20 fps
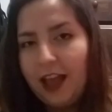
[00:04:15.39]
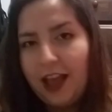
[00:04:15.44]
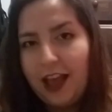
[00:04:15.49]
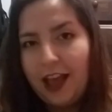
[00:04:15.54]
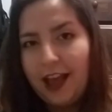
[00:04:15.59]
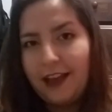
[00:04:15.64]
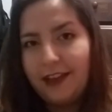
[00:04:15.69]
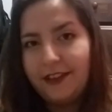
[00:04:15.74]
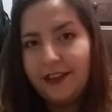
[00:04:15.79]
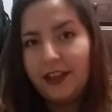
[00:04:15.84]

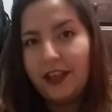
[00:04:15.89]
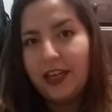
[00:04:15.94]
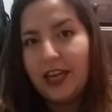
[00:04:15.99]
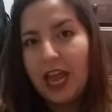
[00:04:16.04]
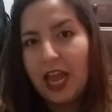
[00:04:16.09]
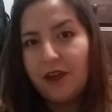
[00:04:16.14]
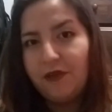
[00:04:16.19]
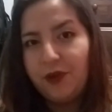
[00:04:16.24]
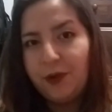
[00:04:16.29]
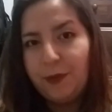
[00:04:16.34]
And then
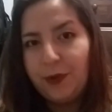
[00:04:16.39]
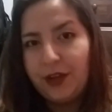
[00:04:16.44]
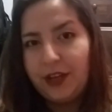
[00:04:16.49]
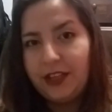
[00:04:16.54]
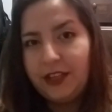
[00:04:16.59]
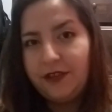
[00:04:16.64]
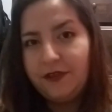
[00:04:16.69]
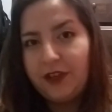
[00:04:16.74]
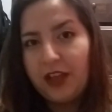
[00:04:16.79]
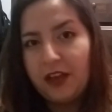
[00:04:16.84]

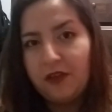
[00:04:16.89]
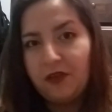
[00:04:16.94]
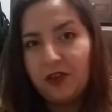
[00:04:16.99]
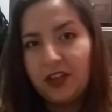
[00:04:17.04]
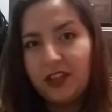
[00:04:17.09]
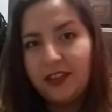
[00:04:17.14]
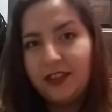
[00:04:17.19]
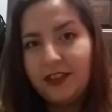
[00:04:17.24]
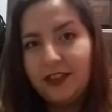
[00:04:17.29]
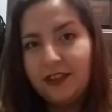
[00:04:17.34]
everybody's
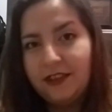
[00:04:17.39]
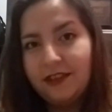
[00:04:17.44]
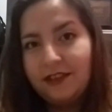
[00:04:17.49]
favorite,